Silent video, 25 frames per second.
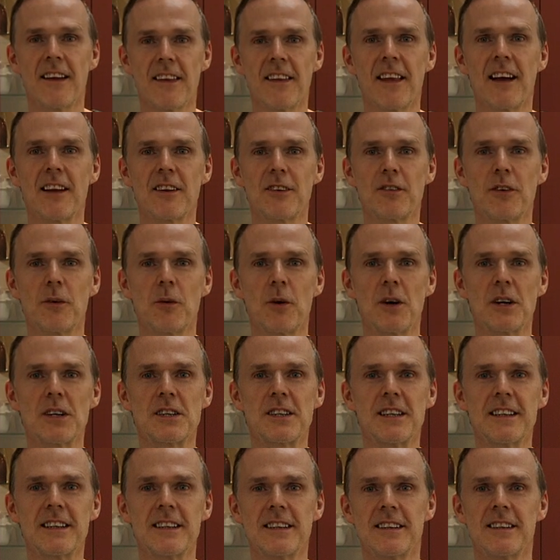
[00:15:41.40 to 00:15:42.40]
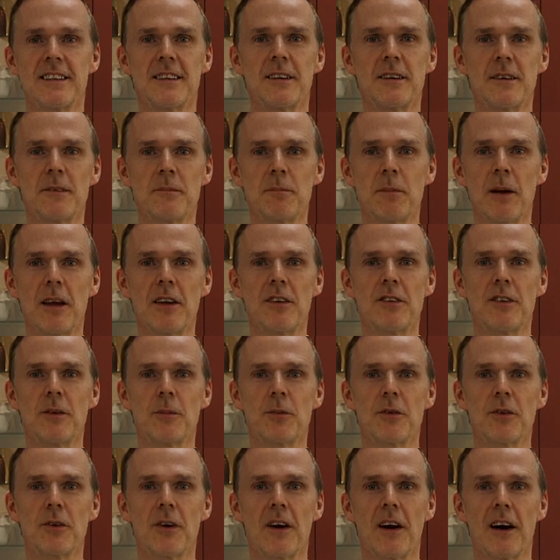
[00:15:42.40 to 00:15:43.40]
Thanks for watching. Please
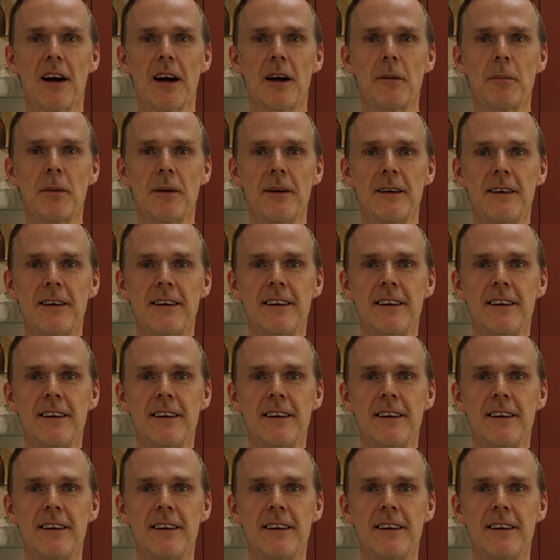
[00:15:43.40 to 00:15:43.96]
subscribe.